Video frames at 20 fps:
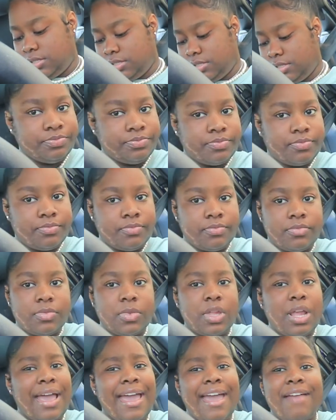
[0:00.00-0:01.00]

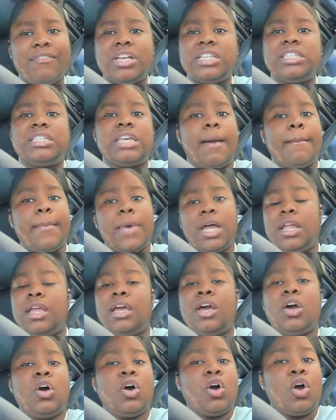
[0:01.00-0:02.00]
Every time a
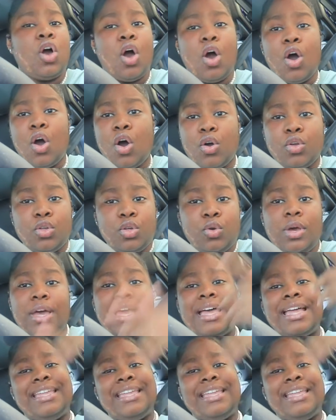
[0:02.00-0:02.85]
nigga call you,